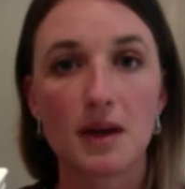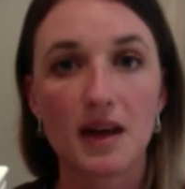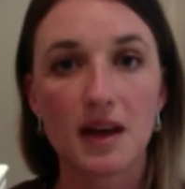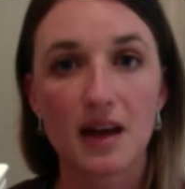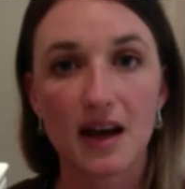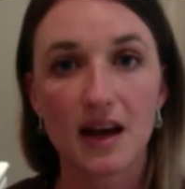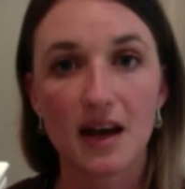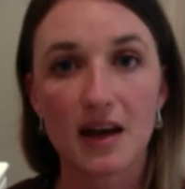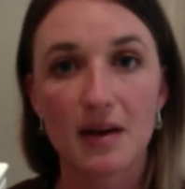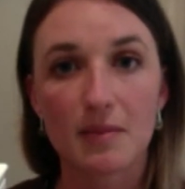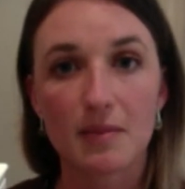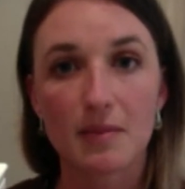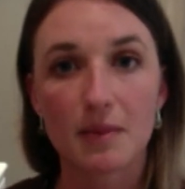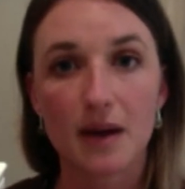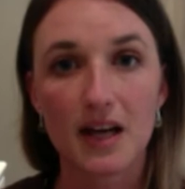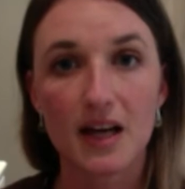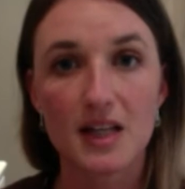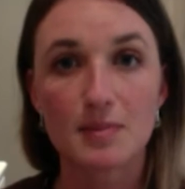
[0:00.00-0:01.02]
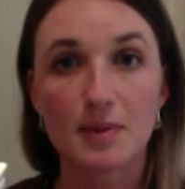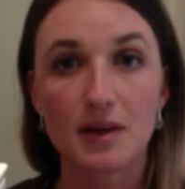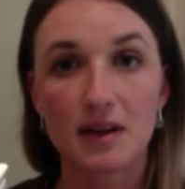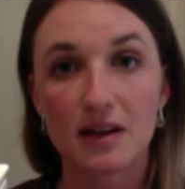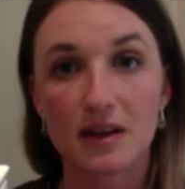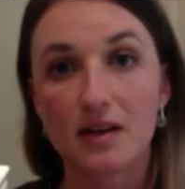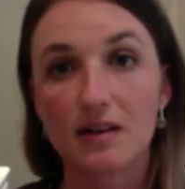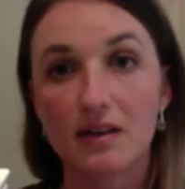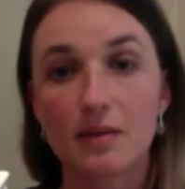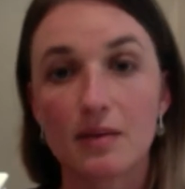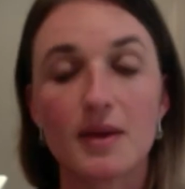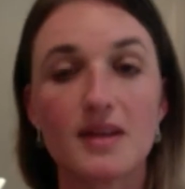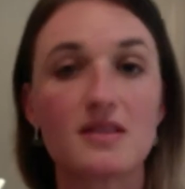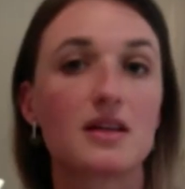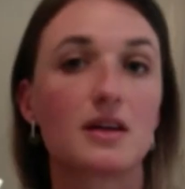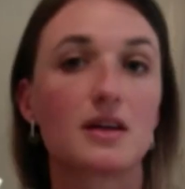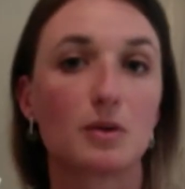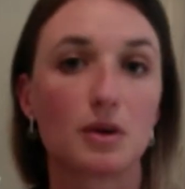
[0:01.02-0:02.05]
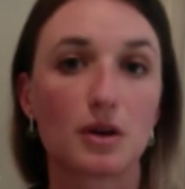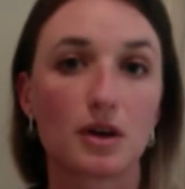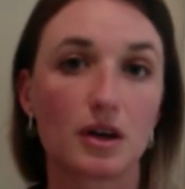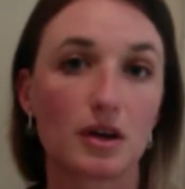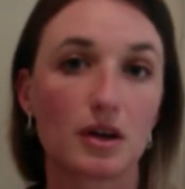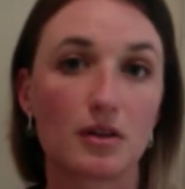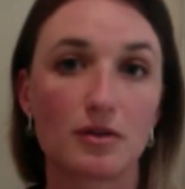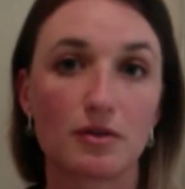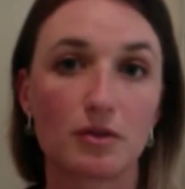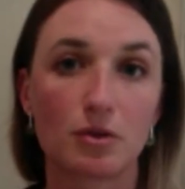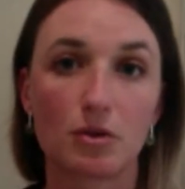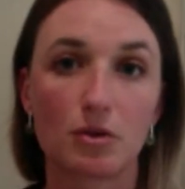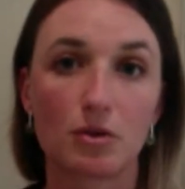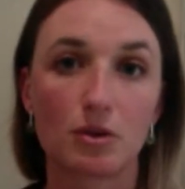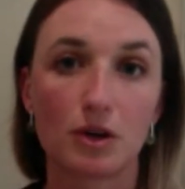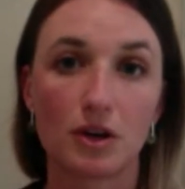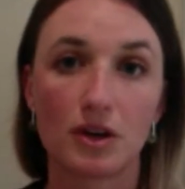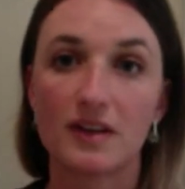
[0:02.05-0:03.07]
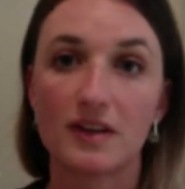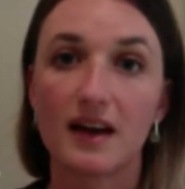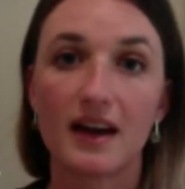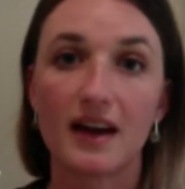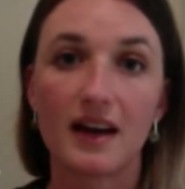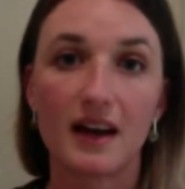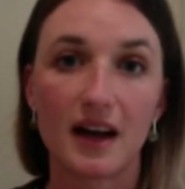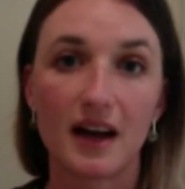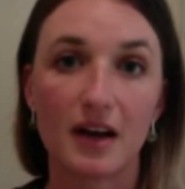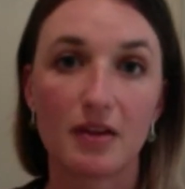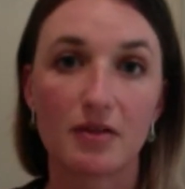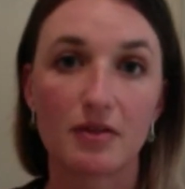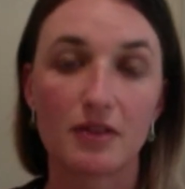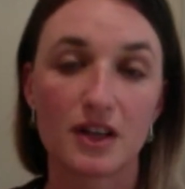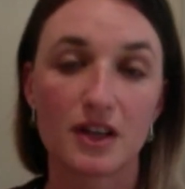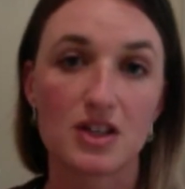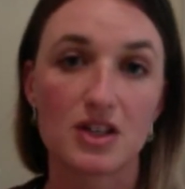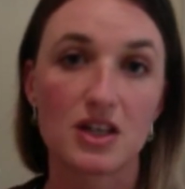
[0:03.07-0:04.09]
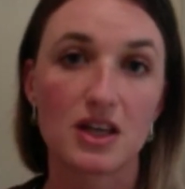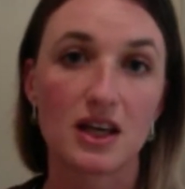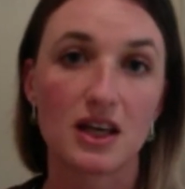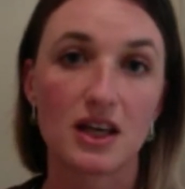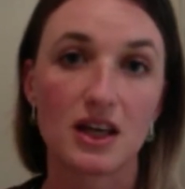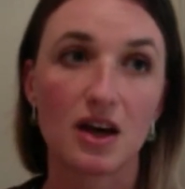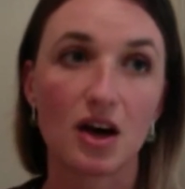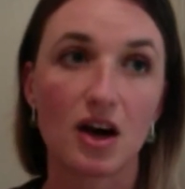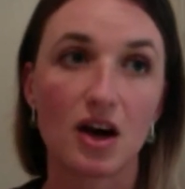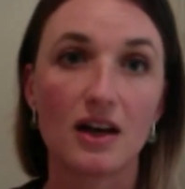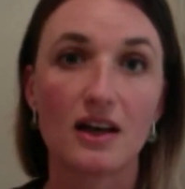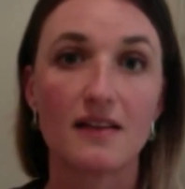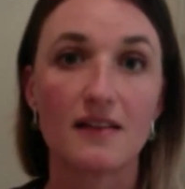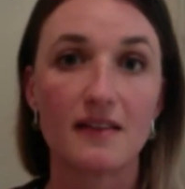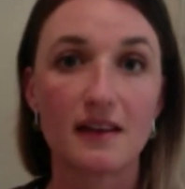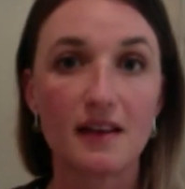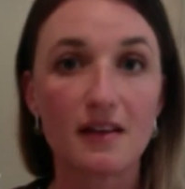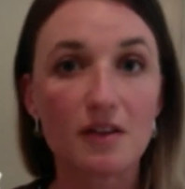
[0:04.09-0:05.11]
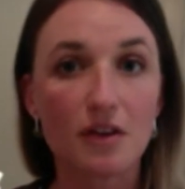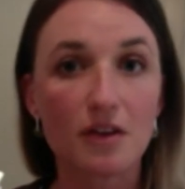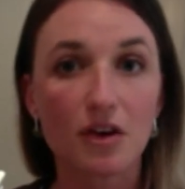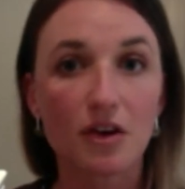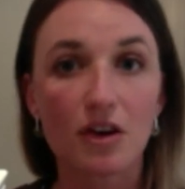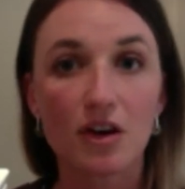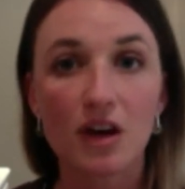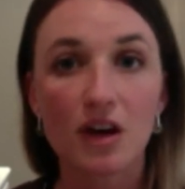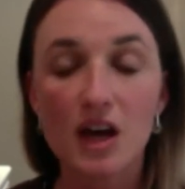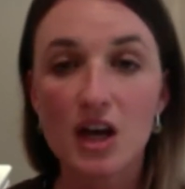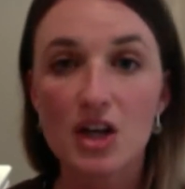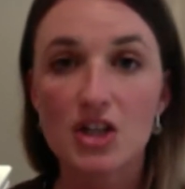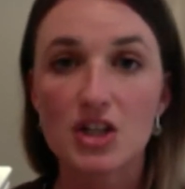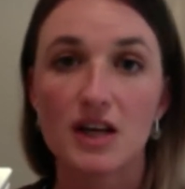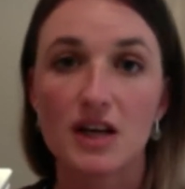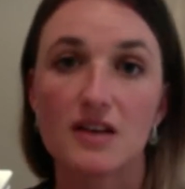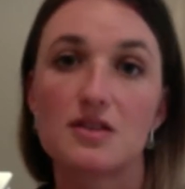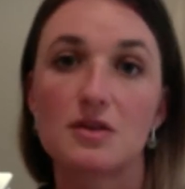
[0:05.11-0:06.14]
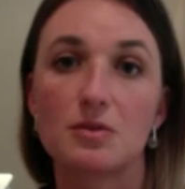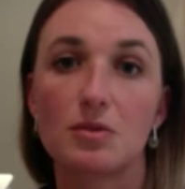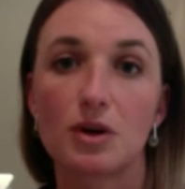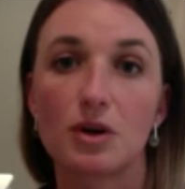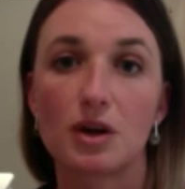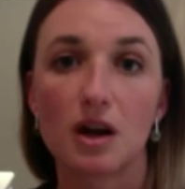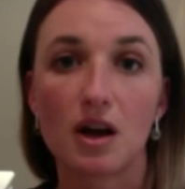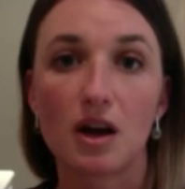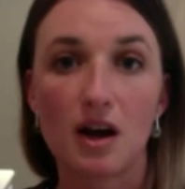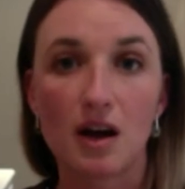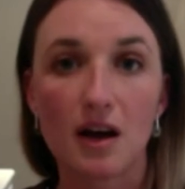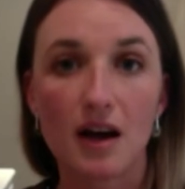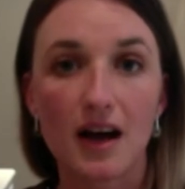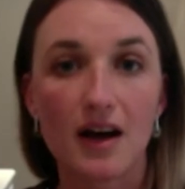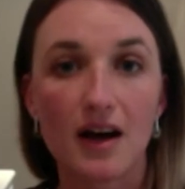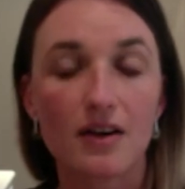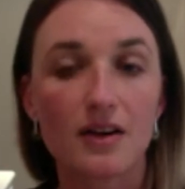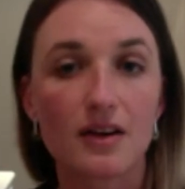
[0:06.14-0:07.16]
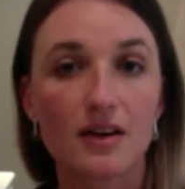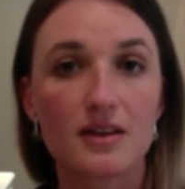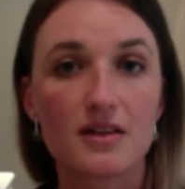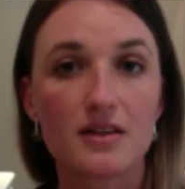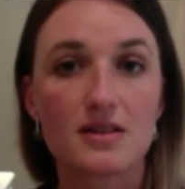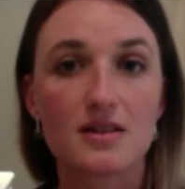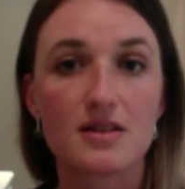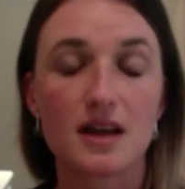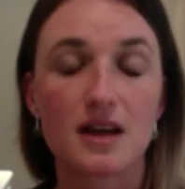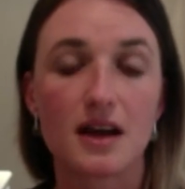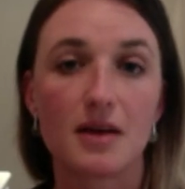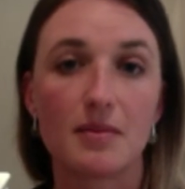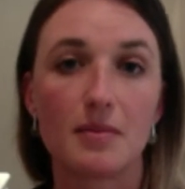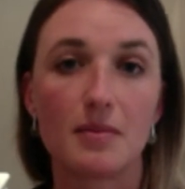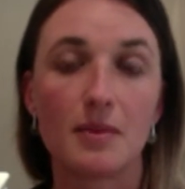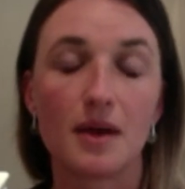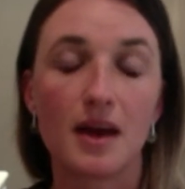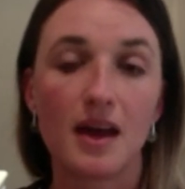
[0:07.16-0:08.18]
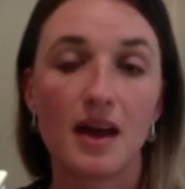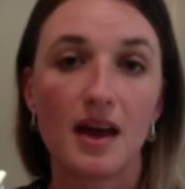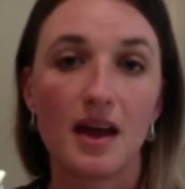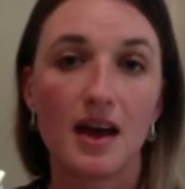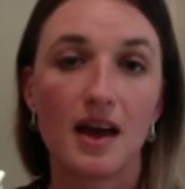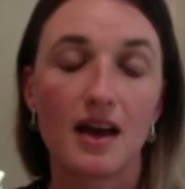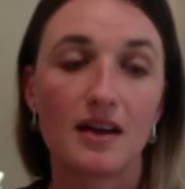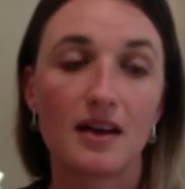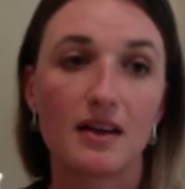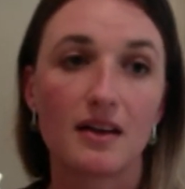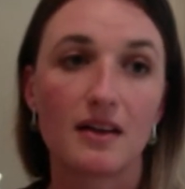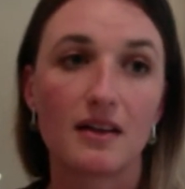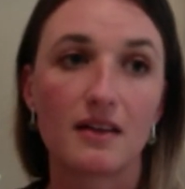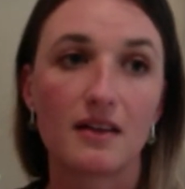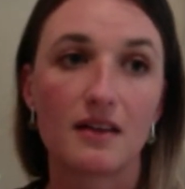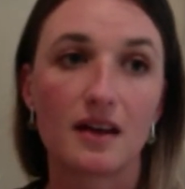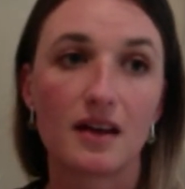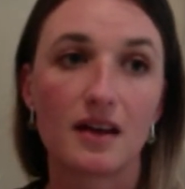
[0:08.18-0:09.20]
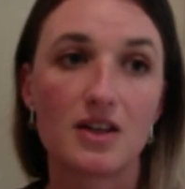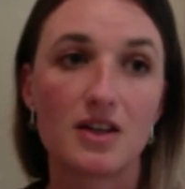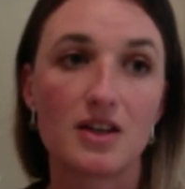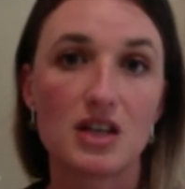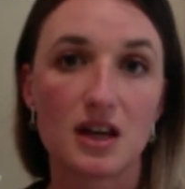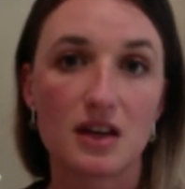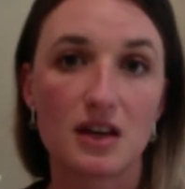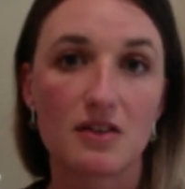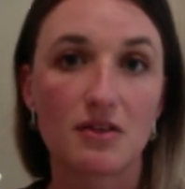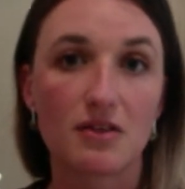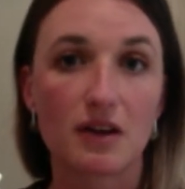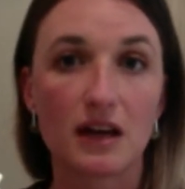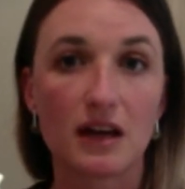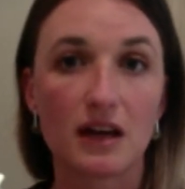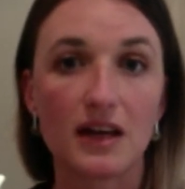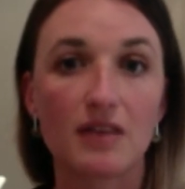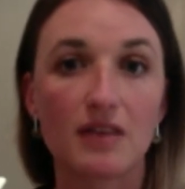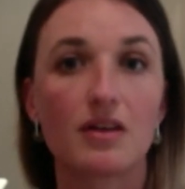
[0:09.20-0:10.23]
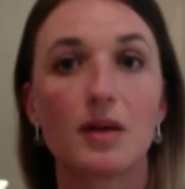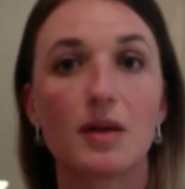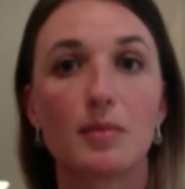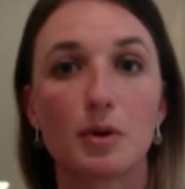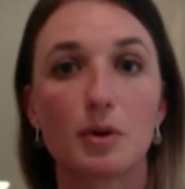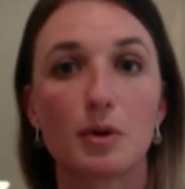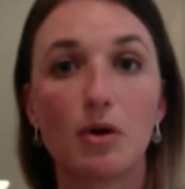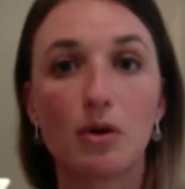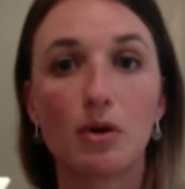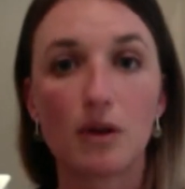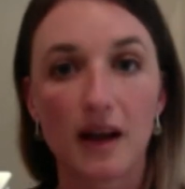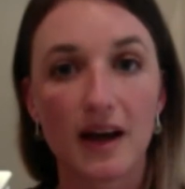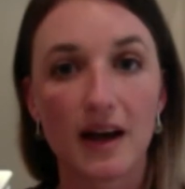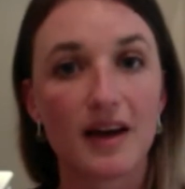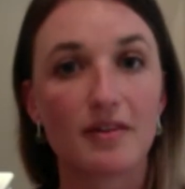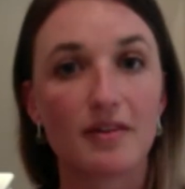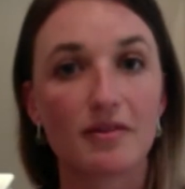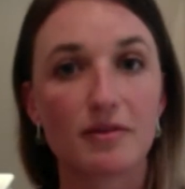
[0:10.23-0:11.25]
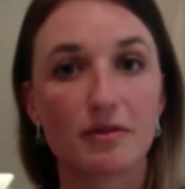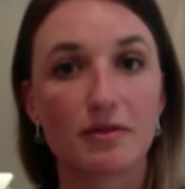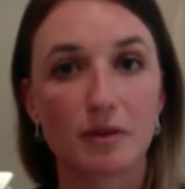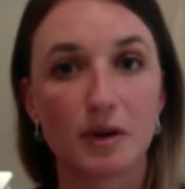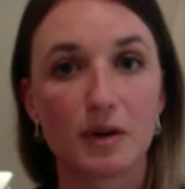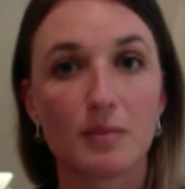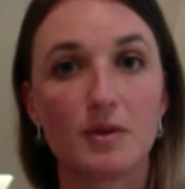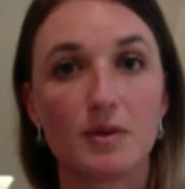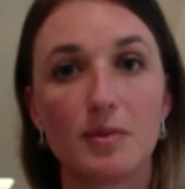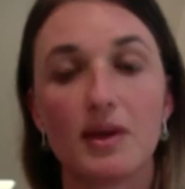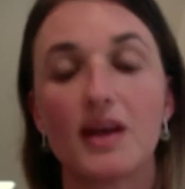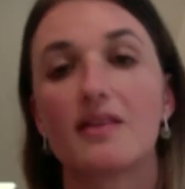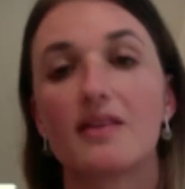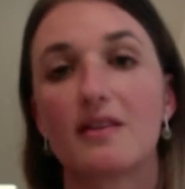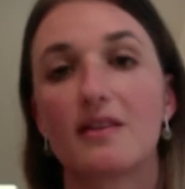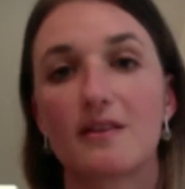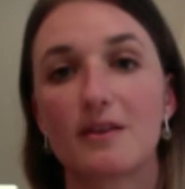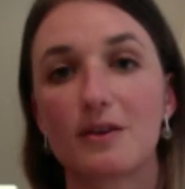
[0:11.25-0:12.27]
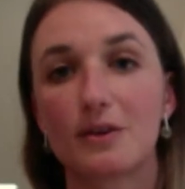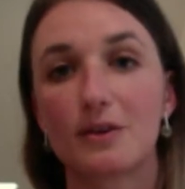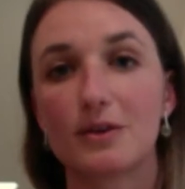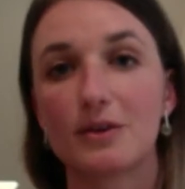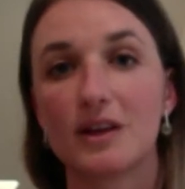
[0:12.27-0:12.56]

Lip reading: has been a domestic worker for her entire life, and he hardly sees her. She has to work long hours, and she has really given up her whole life for him to be at the school.